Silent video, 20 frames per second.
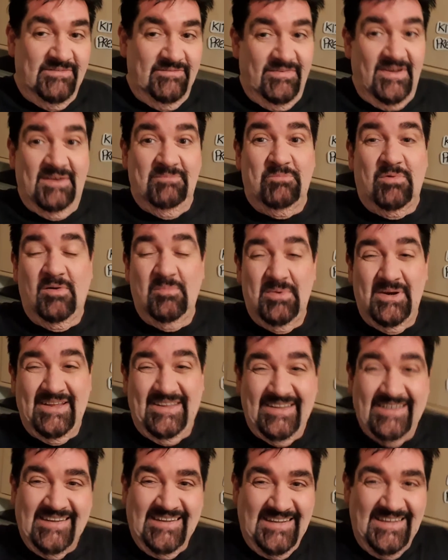In fact,
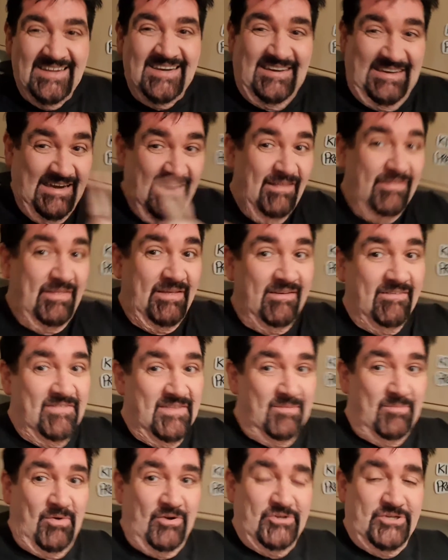probably nothing on
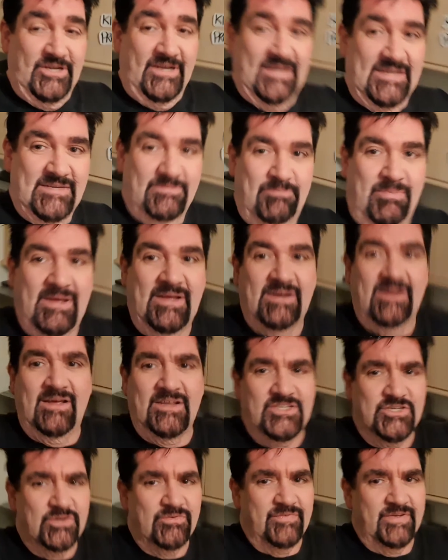the project, but I
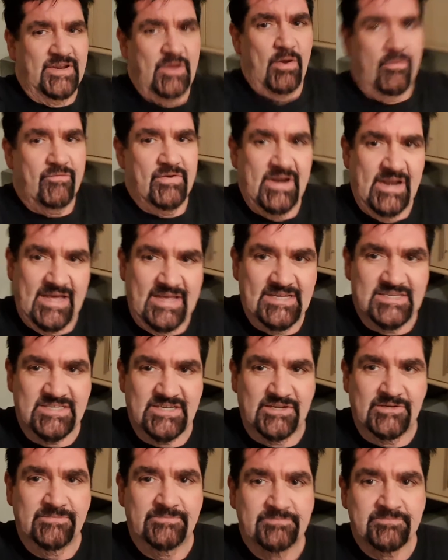do a video every day,
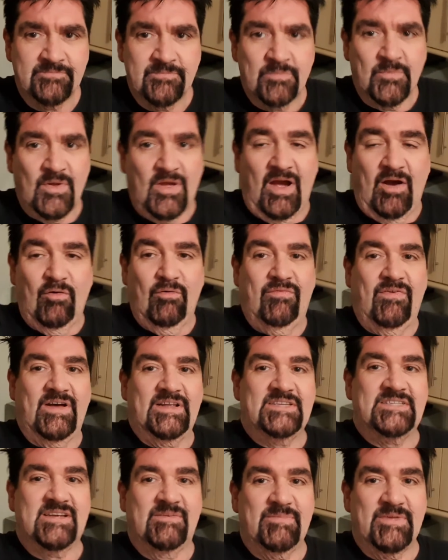so I'll
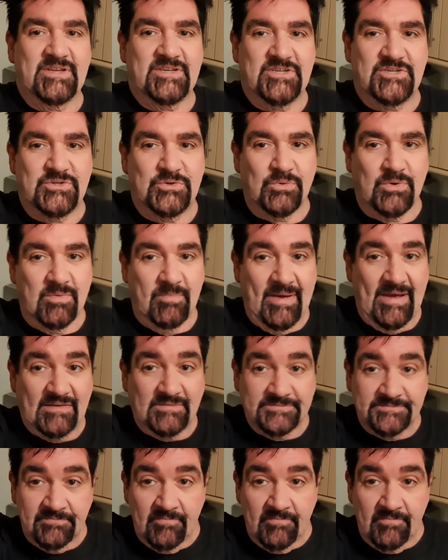find something to talk about.